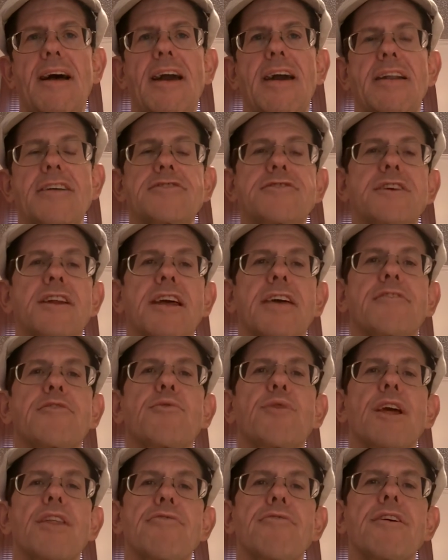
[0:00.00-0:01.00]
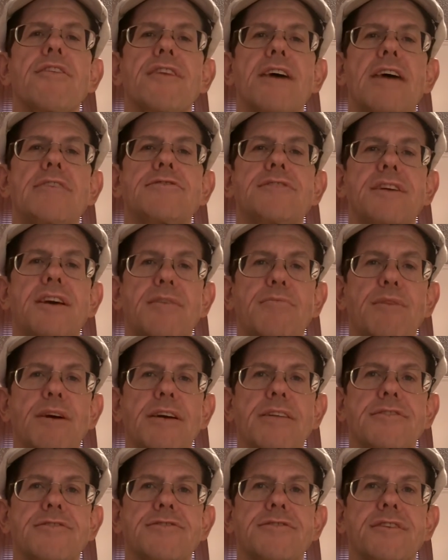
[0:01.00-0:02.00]
In a study of 23,000
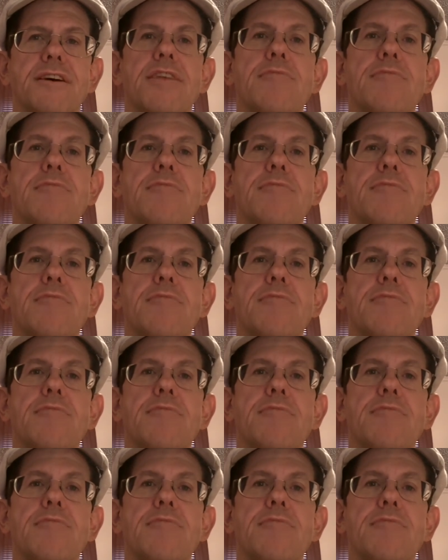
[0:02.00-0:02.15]
inmates